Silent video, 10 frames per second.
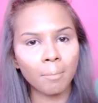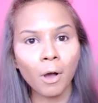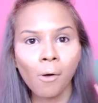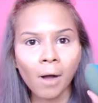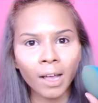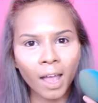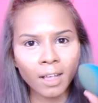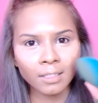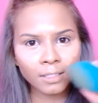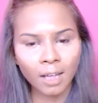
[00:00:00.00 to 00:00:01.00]

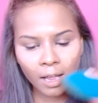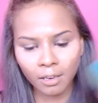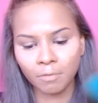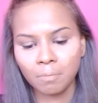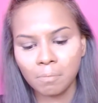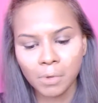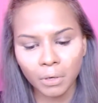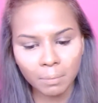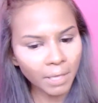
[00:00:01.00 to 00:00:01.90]
OIS kind of beauty